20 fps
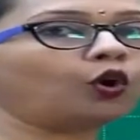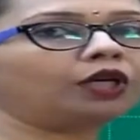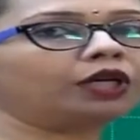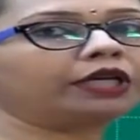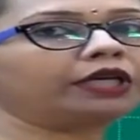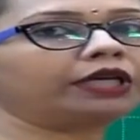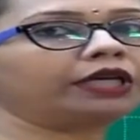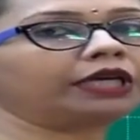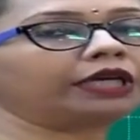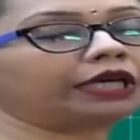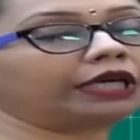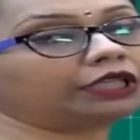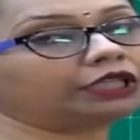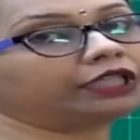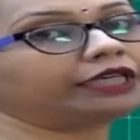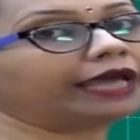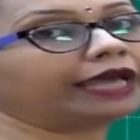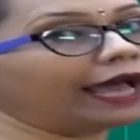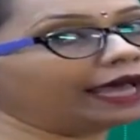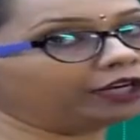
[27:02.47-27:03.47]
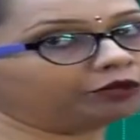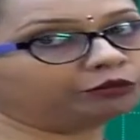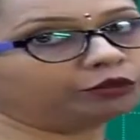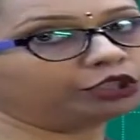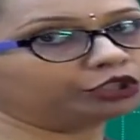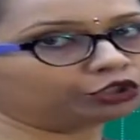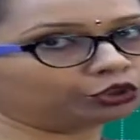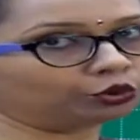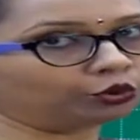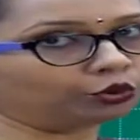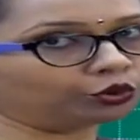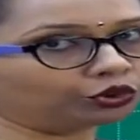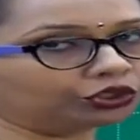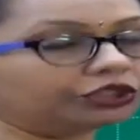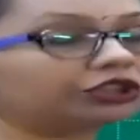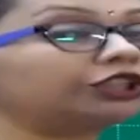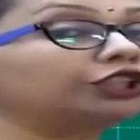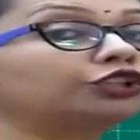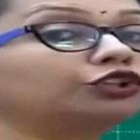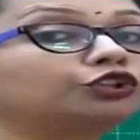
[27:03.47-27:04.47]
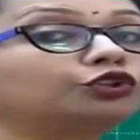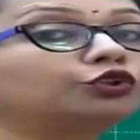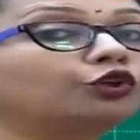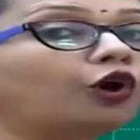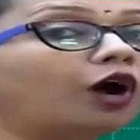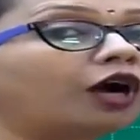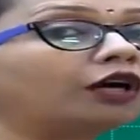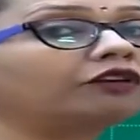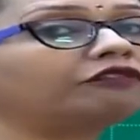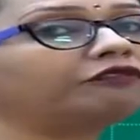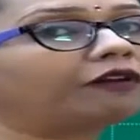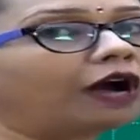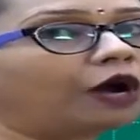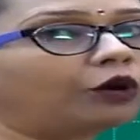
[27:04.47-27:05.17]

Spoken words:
only in the animal source. It is not